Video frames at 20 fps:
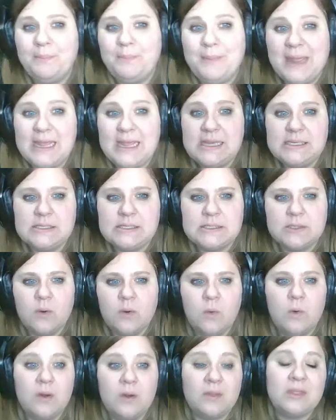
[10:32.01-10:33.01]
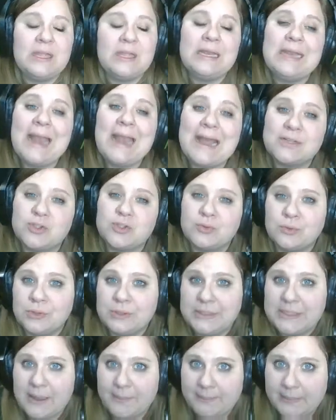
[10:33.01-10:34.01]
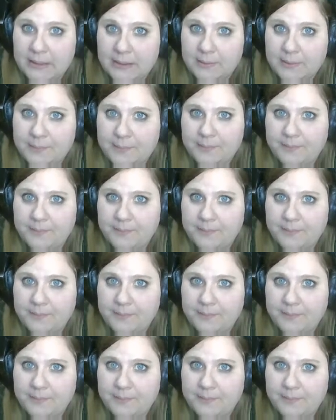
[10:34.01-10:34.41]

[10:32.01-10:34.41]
base or the natural number.